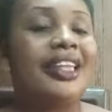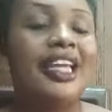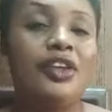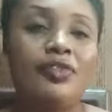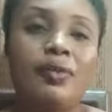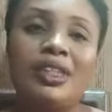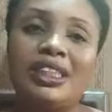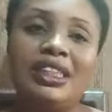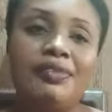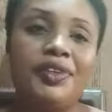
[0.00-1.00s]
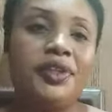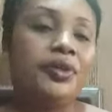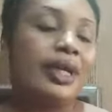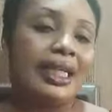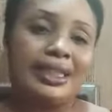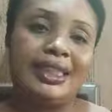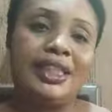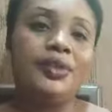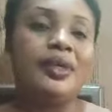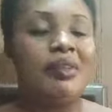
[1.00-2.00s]
Thank you for watching the video and see
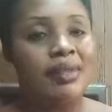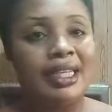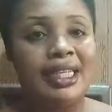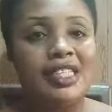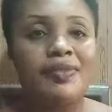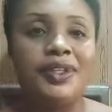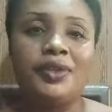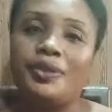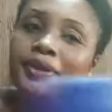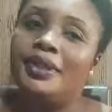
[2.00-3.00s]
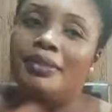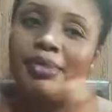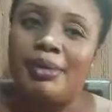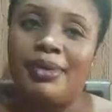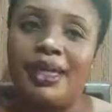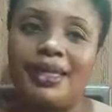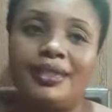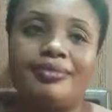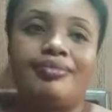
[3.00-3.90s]
you in my next video. Bye-bye.